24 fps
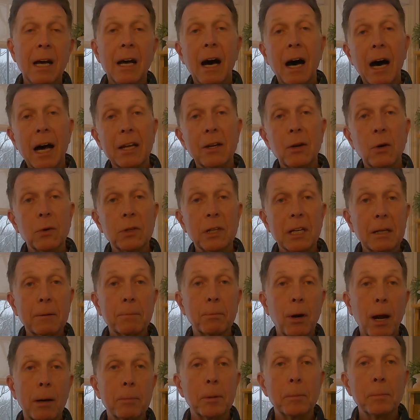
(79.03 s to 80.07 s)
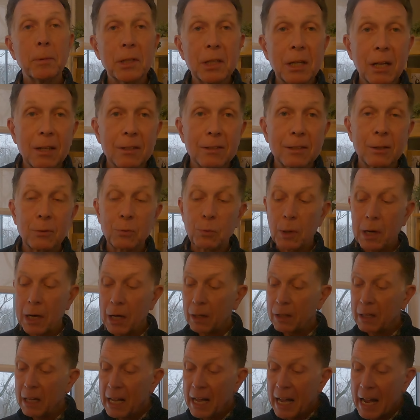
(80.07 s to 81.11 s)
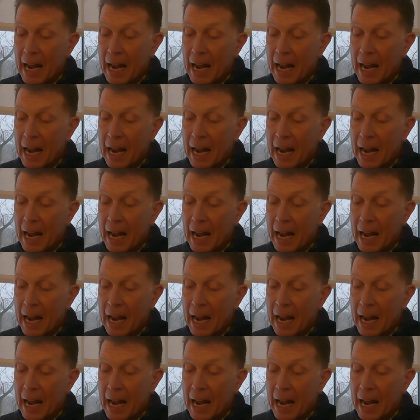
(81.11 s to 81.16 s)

I know Nick probably does as well.